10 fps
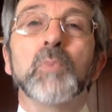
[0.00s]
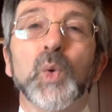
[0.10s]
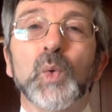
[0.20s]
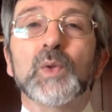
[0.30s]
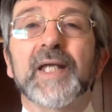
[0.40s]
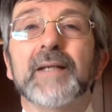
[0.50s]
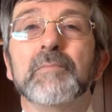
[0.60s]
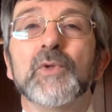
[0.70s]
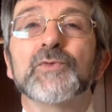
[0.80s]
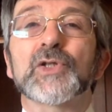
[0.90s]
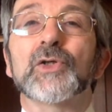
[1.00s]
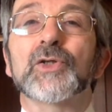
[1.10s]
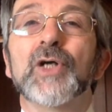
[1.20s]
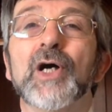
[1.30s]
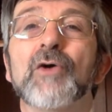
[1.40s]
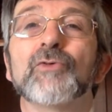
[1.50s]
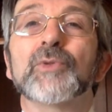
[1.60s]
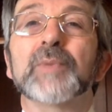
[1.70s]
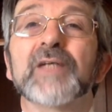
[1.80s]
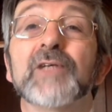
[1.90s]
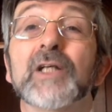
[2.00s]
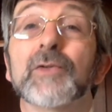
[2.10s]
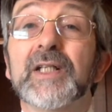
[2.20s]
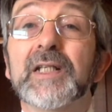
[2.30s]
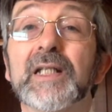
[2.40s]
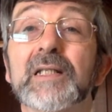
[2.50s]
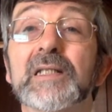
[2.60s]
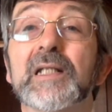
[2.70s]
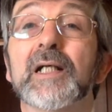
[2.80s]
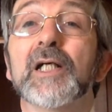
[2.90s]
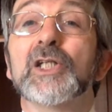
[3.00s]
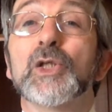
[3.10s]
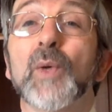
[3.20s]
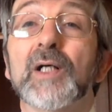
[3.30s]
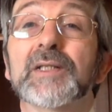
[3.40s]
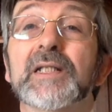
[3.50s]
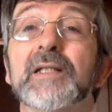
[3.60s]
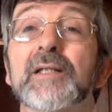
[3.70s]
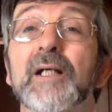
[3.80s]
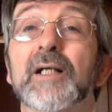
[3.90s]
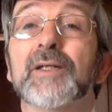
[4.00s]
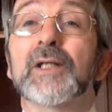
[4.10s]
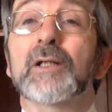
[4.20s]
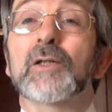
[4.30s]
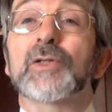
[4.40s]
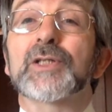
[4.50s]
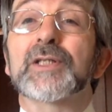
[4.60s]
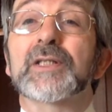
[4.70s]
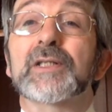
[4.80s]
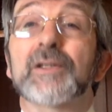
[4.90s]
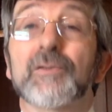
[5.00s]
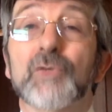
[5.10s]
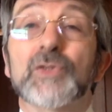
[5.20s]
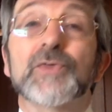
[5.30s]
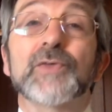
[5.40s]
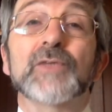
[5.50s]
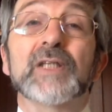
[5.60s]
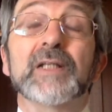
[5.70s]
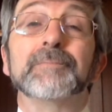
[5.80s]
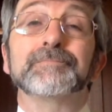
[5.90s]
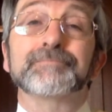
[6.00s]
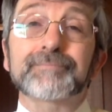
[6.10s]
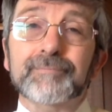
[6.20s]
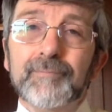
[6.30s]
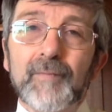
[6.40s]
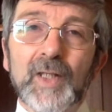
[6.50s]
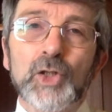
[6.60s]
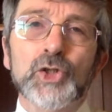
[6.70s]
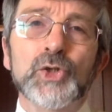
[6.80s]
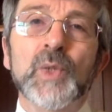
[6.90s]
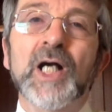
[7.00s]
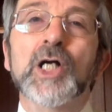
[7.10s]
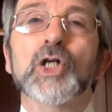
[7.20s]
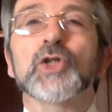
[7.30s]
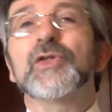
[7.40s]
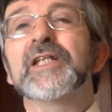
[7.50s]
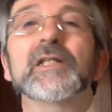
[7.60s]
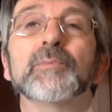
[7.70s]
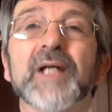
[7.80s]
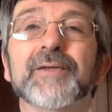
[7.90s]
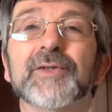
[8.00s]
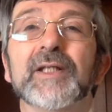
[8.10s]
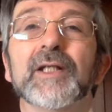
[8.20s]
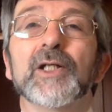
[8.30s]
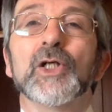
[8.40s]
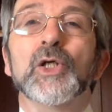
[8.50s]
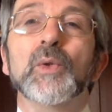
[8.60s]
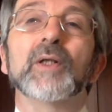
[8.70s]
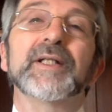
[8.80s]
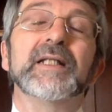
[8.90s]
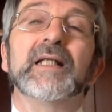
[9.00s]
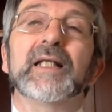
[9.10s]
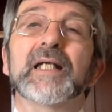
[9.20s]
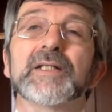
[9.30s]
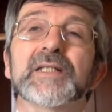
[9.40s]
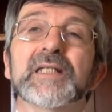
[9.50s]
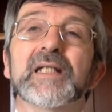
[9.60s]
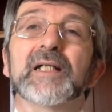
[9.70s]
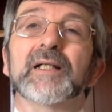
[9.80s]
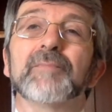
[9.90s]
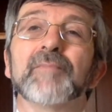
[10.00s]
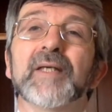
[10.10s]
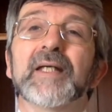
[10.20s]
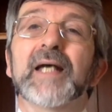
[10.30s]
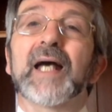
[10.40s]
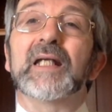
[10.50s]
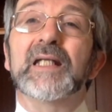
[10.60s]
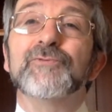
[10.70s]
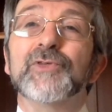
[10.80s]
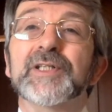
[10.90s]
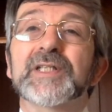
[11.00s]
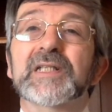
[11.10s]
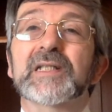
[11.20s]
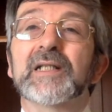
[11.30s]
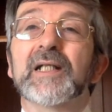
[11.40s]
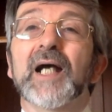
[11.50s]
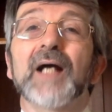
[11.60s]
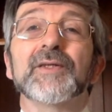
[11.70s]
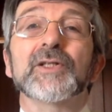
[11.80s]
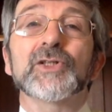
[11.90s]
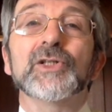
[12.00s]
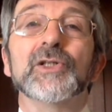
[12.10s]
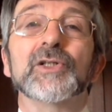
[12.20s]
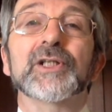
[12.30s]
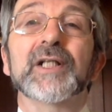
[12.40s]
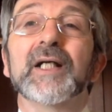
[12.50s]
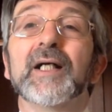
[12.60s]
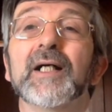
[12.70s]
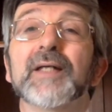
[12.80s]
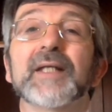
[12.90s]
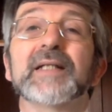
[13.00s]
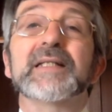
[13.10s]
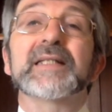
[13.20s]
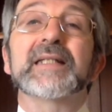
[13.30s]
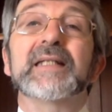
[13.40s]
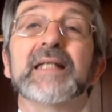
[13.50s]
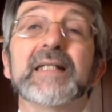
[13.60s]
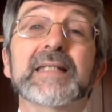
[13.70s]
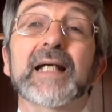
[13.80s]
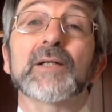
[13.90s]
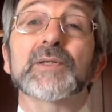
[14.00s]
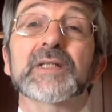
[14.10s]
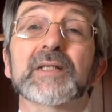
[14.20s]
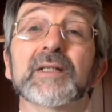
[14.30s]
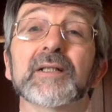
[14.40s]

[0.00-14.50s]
Paul then moves on from giving greetings to asking the Colossians, verse 15, to greet the brethren who are in Laodicea and Nymphas and the church that is in his house.